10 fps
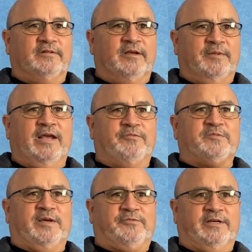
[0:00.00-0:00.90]
I'm going to have
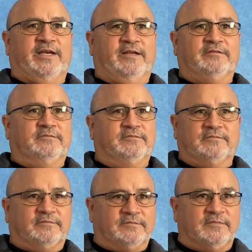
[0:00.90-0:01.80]
respect for God.
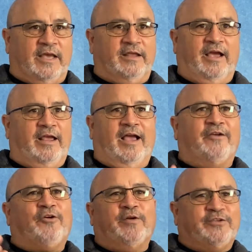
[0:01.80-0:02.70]
I, I,
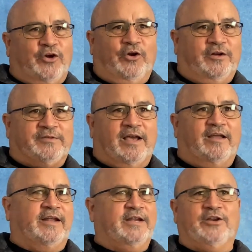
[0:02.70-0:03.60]
I've always heard of
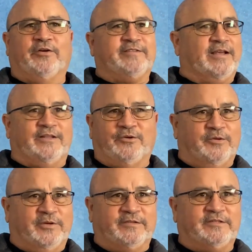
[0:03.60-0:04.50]
God. I didn't know exactly who he
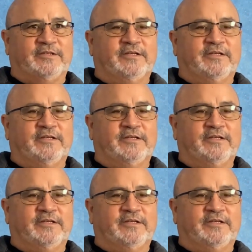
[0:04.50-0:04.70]
was.